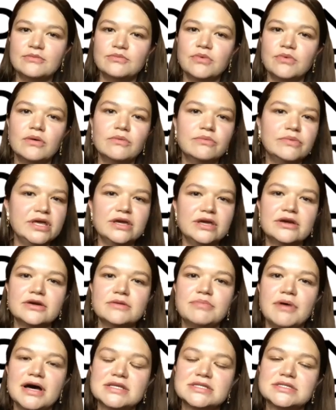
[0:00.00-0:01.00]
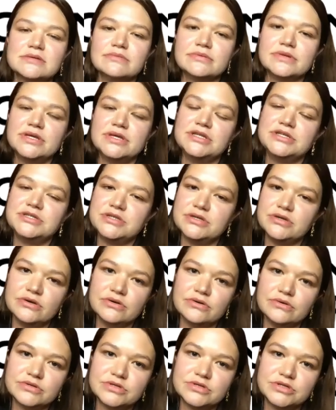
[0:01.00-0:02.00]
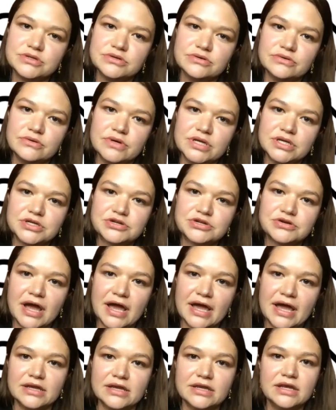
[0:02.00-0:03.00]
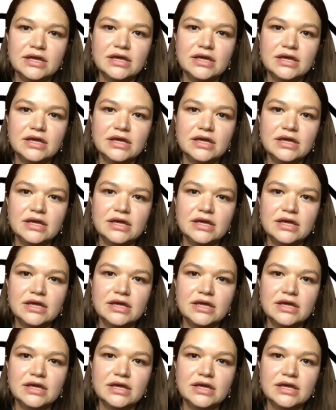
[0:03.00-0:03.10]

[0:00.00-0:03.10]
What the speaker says: what we could possibly do to enshrine